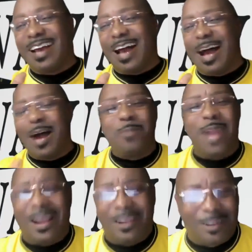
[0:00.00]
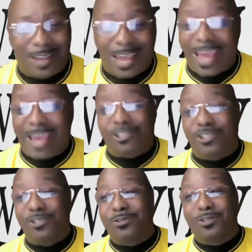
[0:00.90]
I'm not going to ask
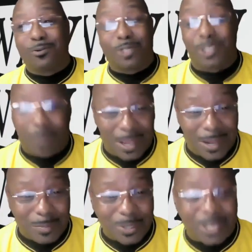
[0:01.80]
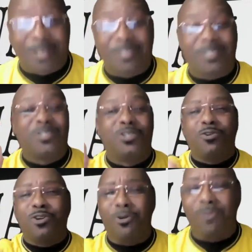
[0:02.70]
you to respond because do
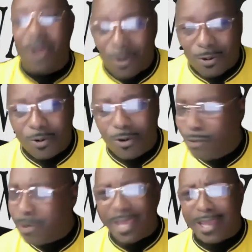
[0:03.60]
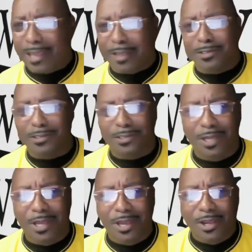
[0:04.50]
you know who he is?
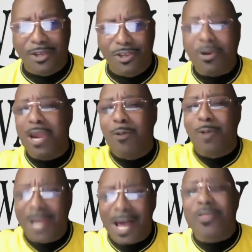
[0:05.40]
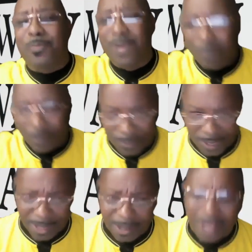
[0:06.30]
You hear what other people
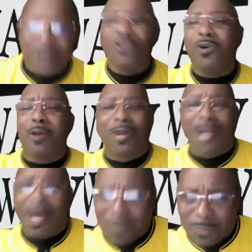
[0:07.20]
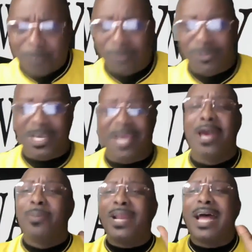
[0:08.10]
think. You hear what other people say,
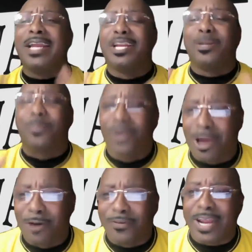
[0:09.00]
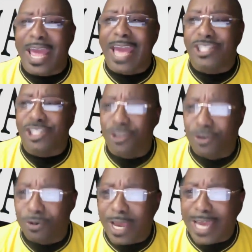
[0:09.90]
but I need to pull over and ask
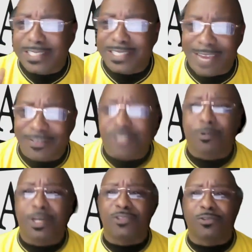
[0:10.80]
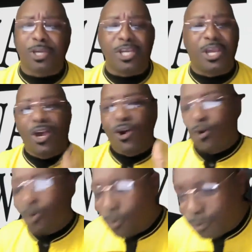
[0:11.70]
you at seven twenty-three,
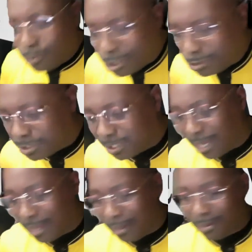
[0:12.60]
who do you say